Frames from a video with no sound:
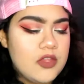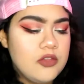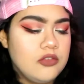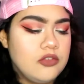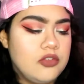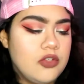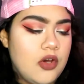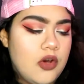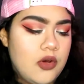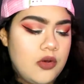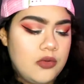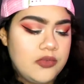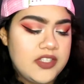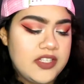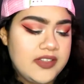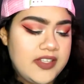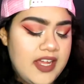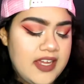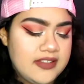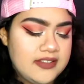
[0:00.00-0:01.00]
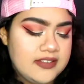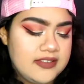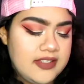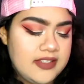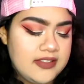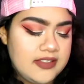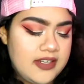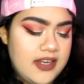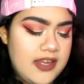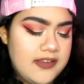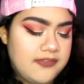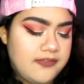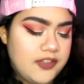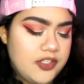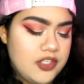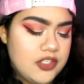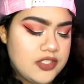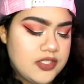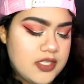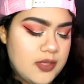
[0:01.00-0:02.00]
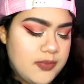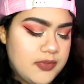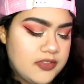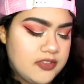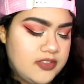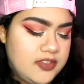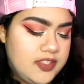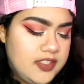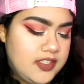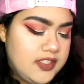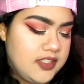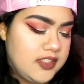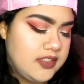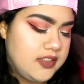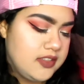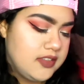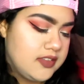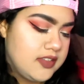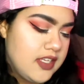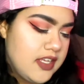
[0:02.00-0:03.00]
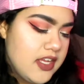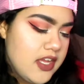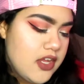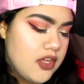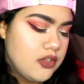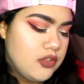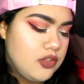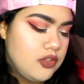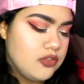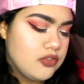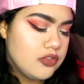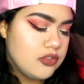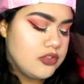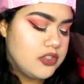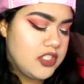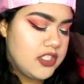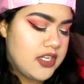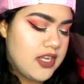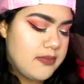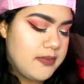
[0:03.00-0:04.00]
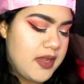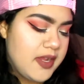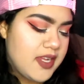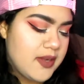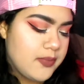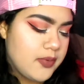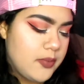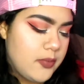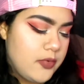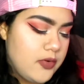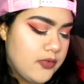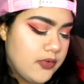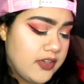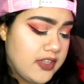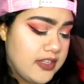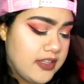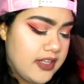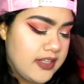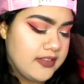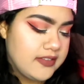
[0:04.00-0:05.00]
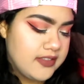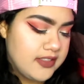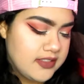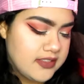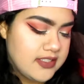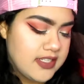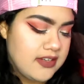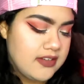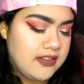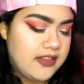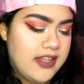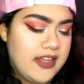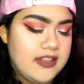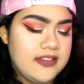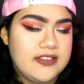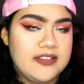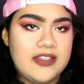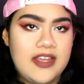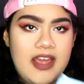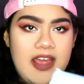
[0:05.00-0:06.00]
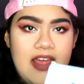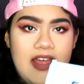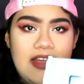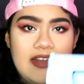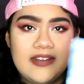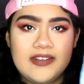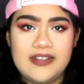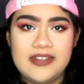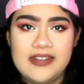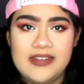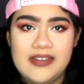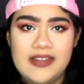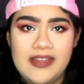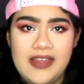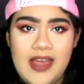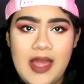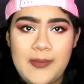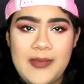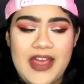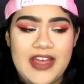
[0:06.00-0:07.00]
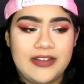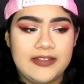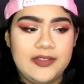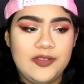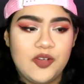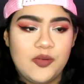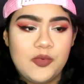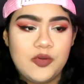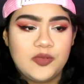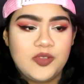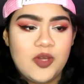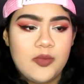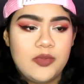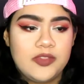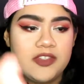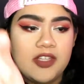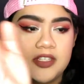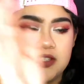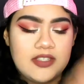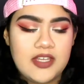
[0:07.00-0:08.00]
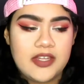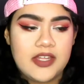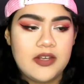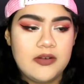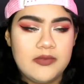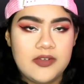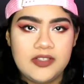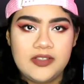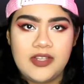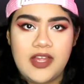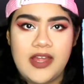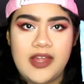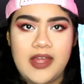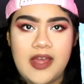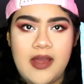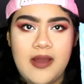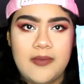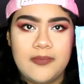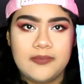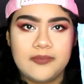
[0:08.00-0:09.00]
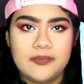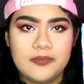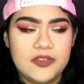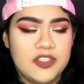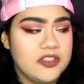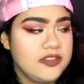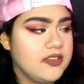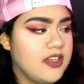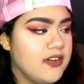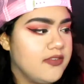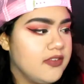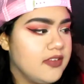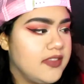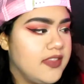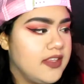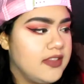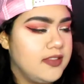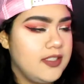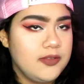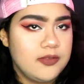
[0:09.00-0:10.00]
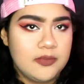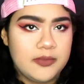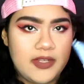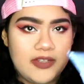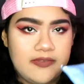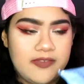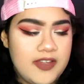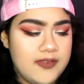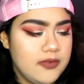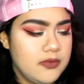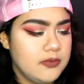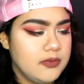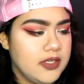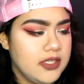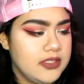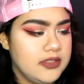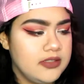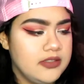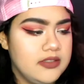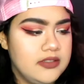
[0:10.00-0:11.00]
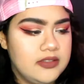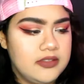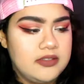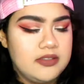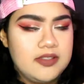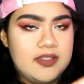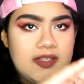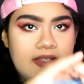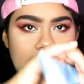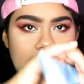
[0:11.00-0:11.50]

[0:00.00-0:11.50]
So the next thing that I finished up is these Neutrogena makeup remover cleansing towelettes, and I'm actually almost done with the second one. I discovered that these are my favorite ones.